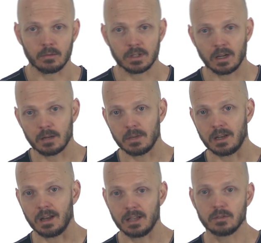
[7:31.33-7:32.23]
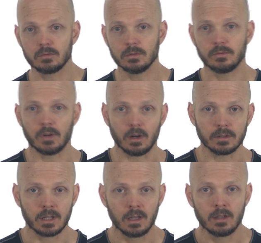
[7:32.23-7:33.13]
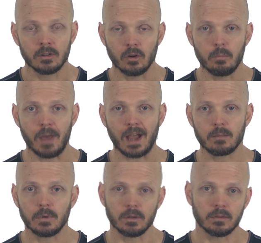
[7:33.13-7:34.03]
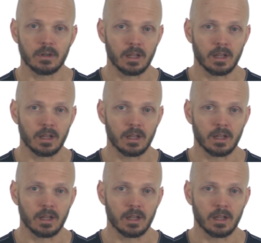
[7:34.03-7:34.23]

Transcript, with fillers: We're talking about nice to a fault, no backbone,